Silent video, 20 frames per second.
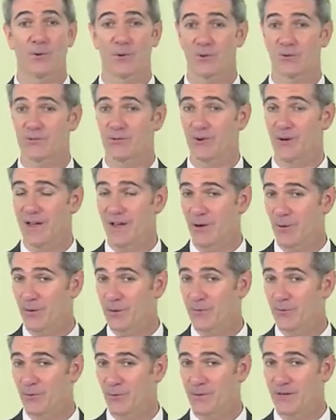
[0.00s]
personal health
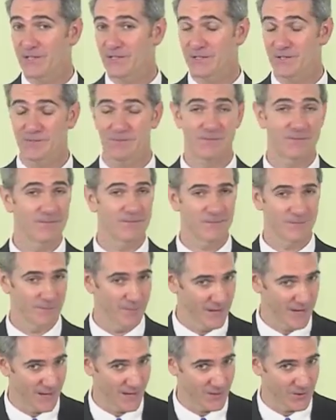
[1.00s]
information,
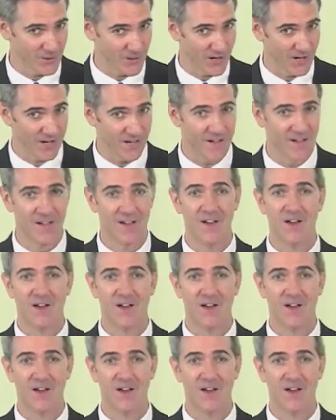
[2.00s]
PHI,